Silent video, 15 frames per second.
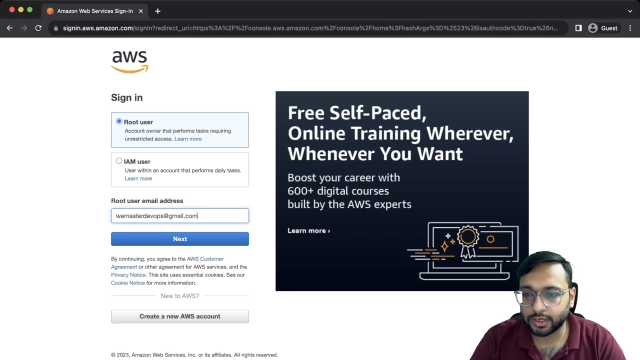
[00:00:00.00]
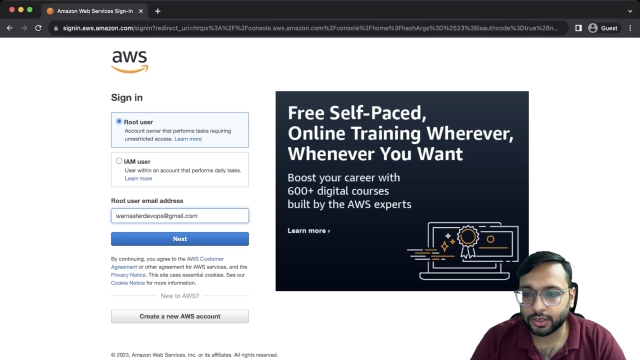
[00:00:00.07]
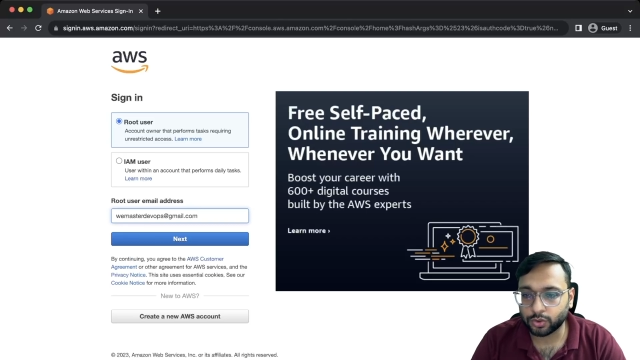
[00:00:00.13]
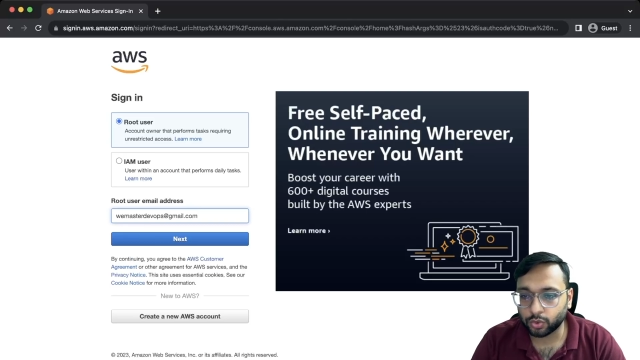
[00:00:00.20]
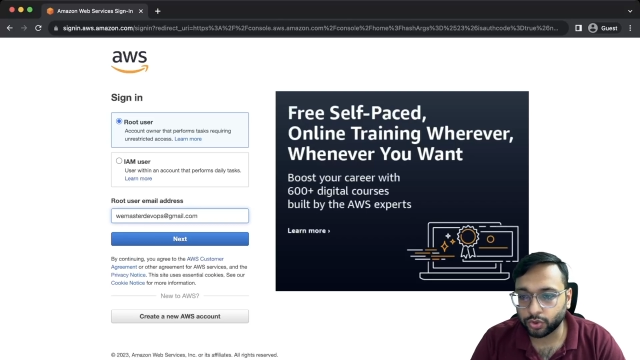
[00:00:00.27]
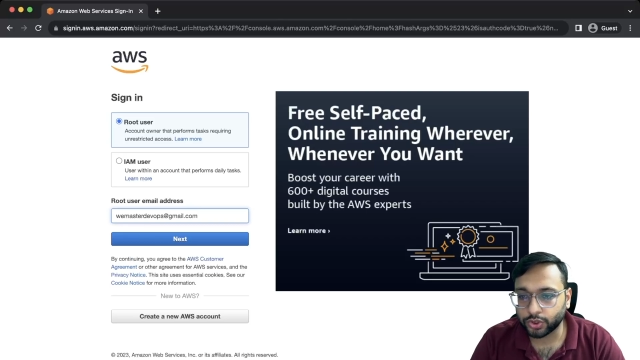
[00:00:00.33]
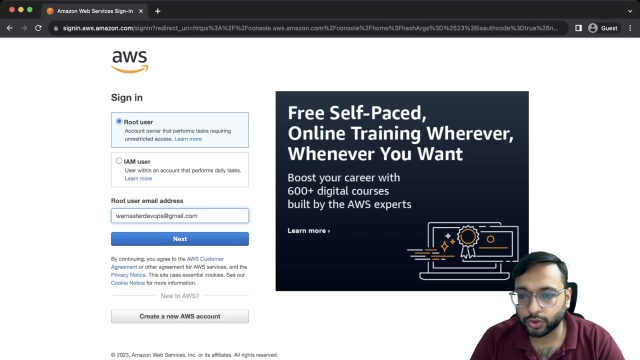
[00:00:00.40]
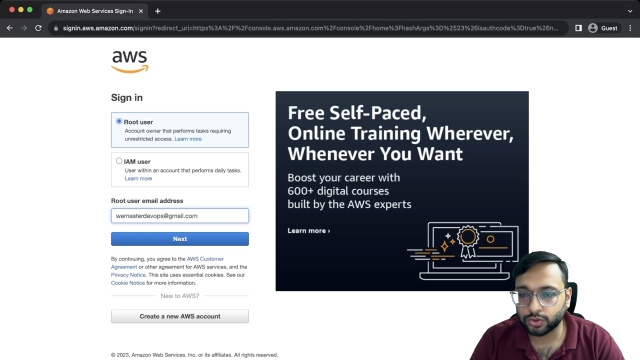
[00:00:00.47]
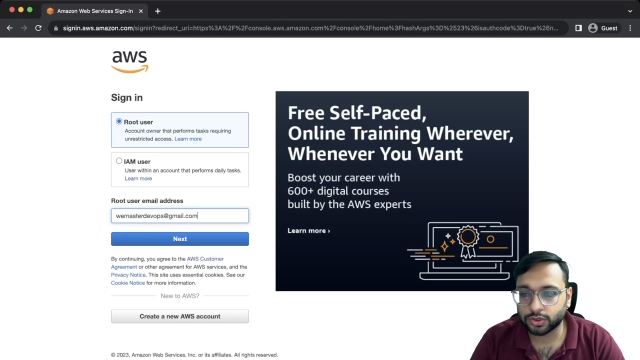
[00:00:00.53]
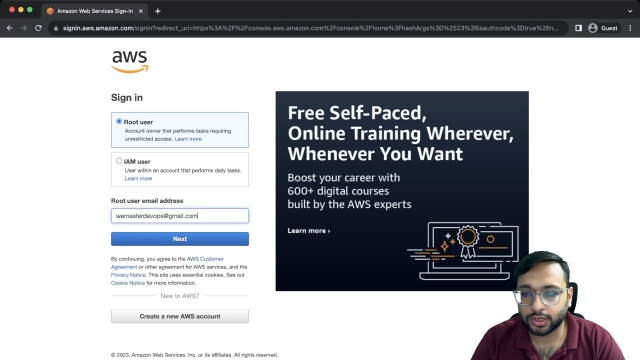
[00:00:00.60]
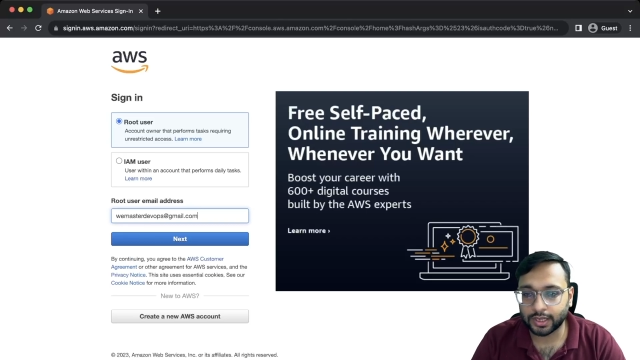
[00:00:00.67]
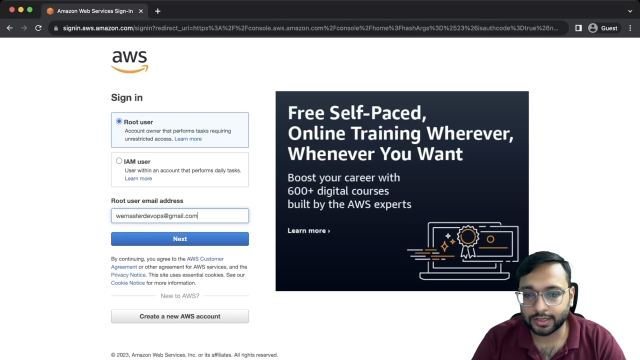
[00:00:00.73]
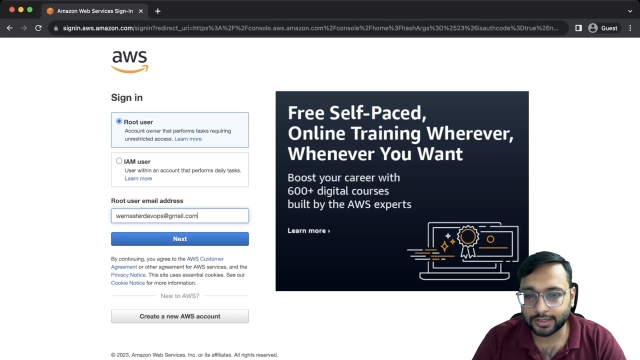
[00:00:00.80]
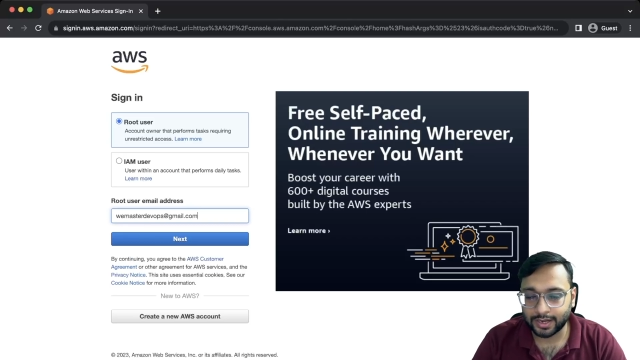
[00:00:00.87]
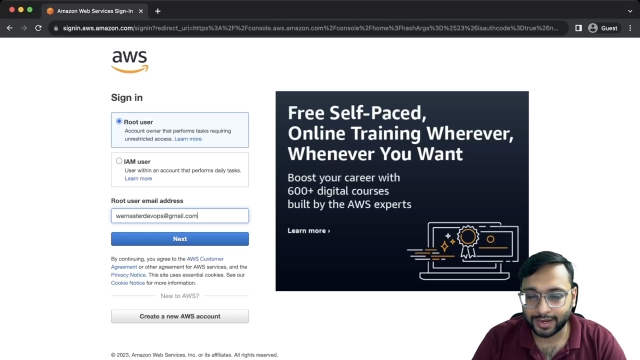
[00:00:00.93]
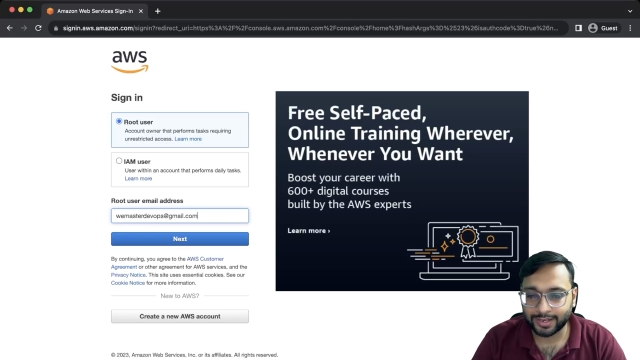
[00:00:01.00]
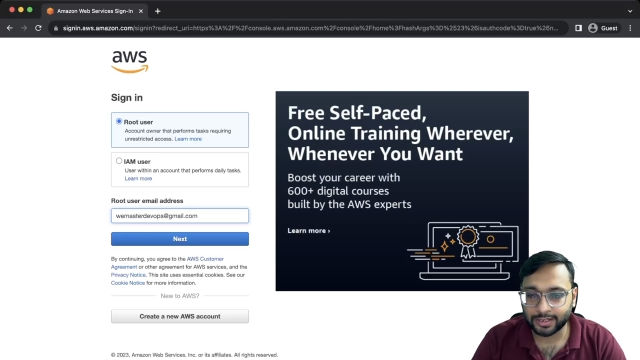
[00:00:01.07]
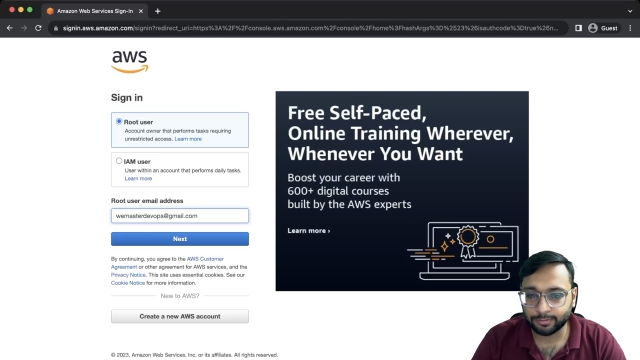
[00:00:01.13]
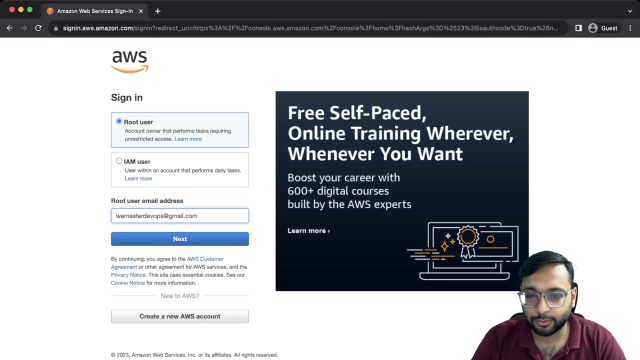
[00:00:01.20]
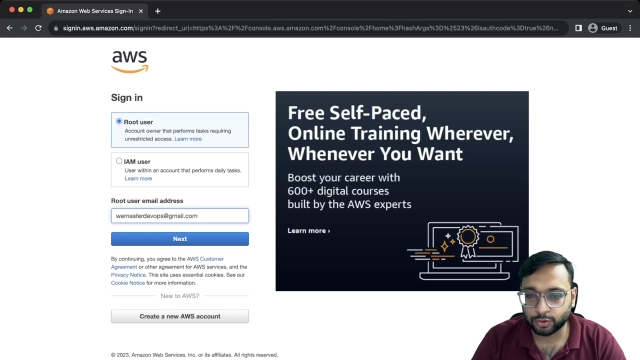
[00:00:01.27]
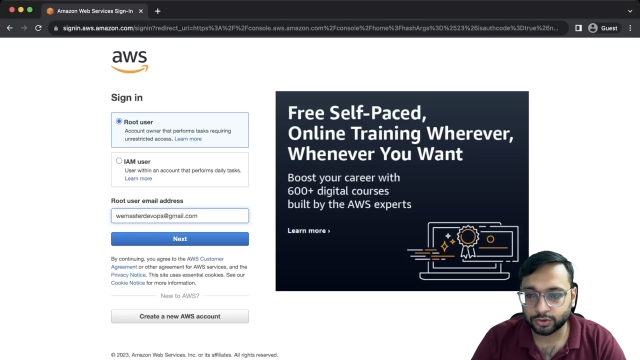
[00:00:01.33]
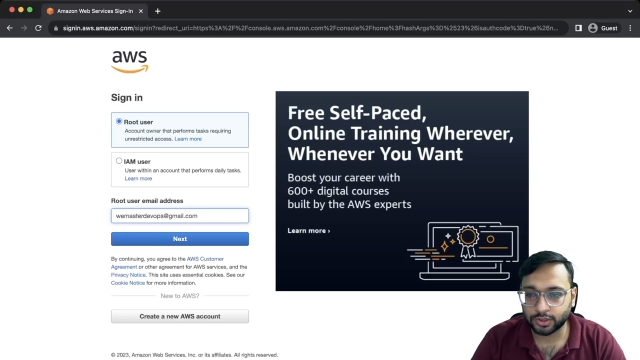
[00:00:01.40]
root user and the IAM
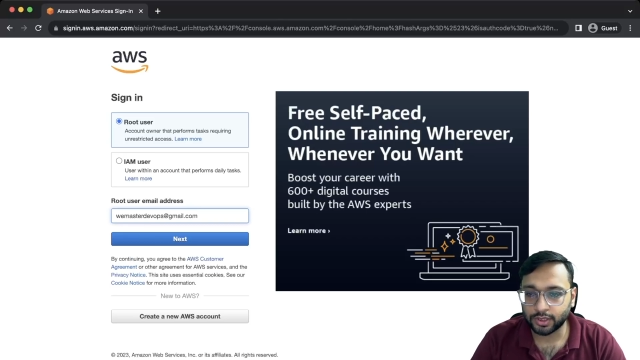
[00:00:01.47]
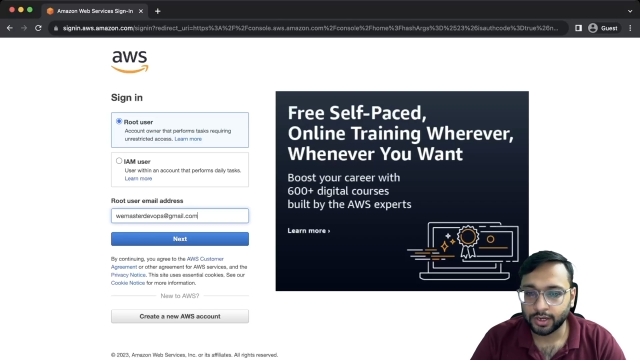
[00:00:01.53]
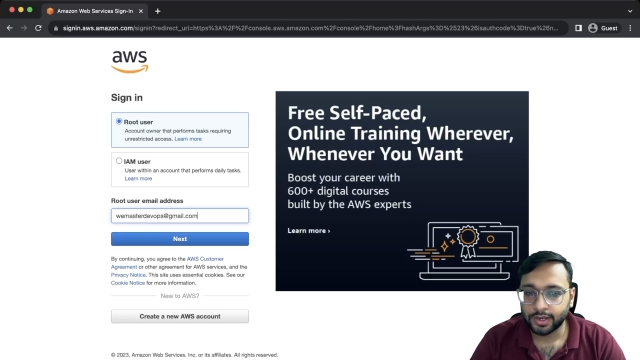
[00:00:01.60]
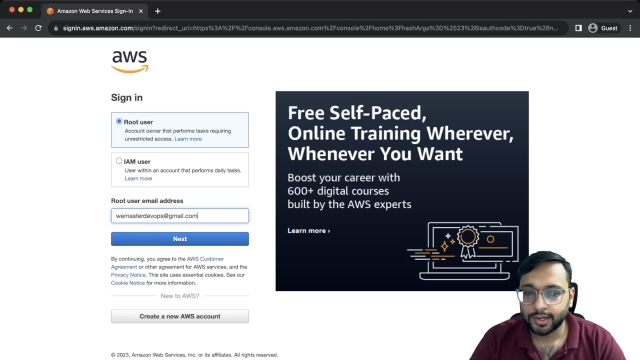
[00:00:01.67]
user.